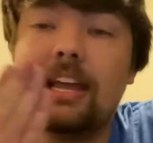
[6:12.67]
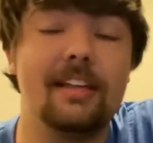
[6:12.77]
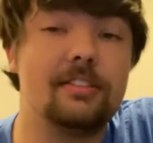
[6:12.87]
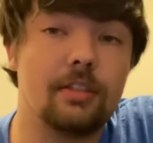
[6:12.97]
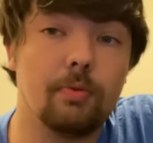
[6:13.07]

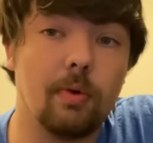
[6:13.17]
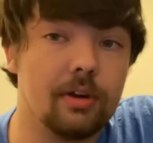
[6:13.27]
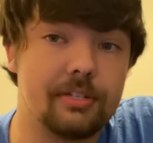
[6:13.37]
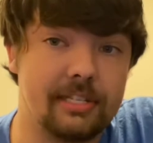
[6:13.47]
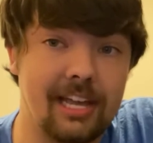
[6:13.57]
the
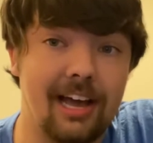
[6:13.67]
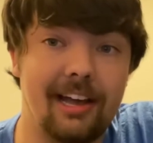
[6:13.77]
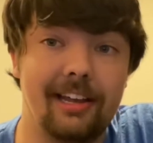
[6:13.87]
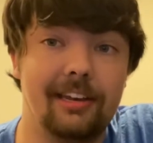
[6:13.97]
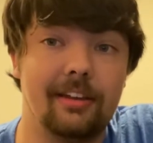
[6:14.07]
worst
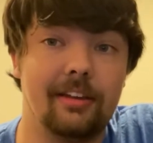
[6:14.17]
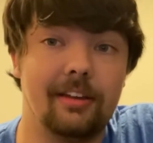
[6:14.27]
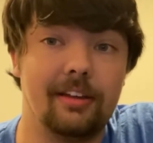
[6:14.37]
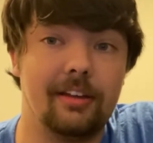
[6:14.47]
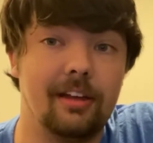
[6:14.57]
kind
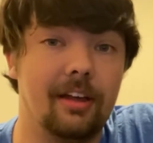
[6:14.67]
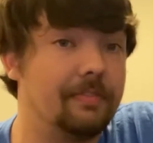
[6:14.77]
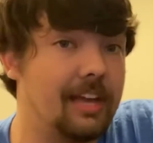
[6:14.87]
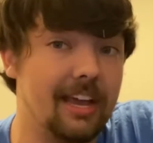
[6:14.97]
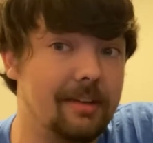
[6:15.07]
of
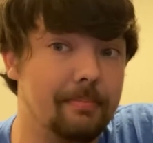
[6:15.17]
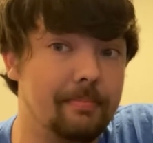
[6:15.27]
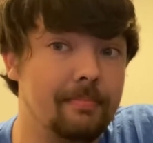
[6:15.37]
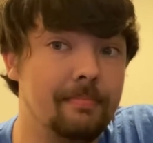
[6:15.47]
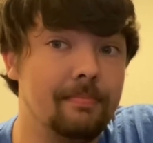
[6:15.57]
game
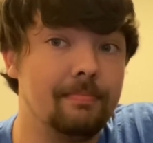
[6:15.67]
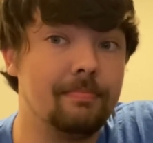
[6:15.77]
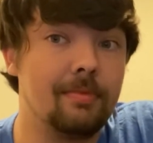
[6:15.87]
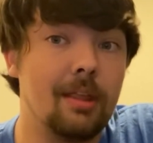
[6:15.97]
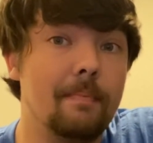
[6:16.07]

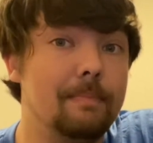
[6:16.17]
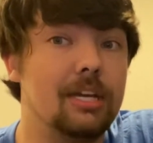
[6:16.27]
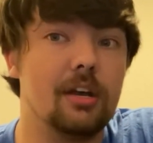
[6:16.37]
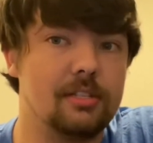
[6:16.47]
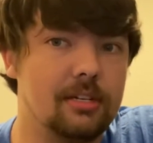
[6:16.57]

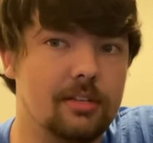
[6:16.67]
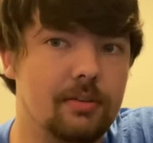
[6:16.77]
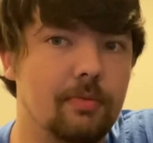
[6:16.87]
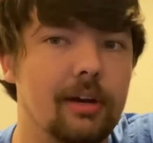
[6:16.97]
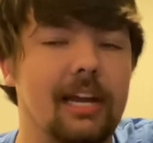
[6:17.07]
because it
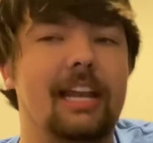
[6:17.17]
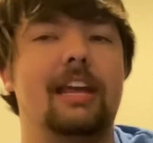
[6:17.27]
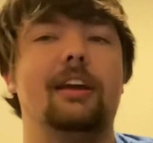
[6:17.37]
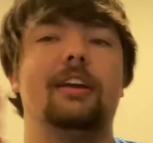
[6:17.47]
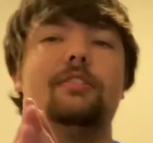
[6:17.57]
doesn't work. And
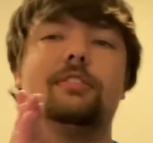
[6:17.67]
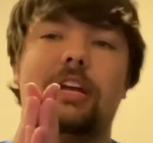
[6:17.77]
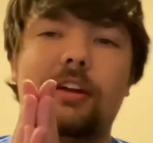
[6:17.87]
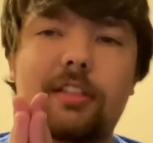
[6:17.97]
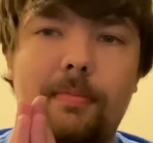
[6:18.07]
here
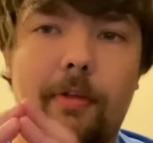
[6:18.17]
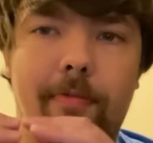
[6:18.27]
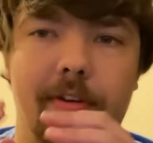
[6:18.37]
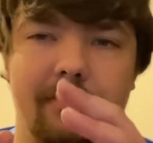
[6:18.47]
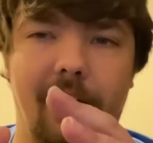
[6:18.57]
are the most
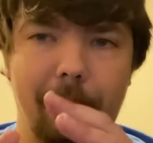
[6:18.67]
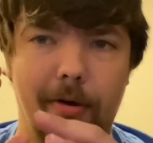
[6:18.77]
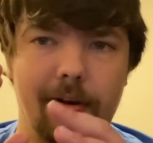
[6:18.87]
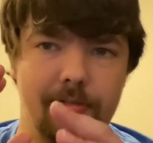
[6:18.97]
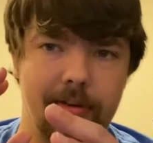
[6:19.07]
frustrating
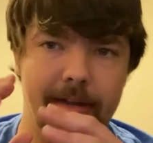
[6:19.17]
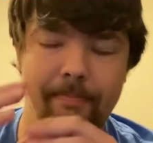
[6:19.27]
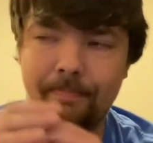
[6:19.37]
parts, right?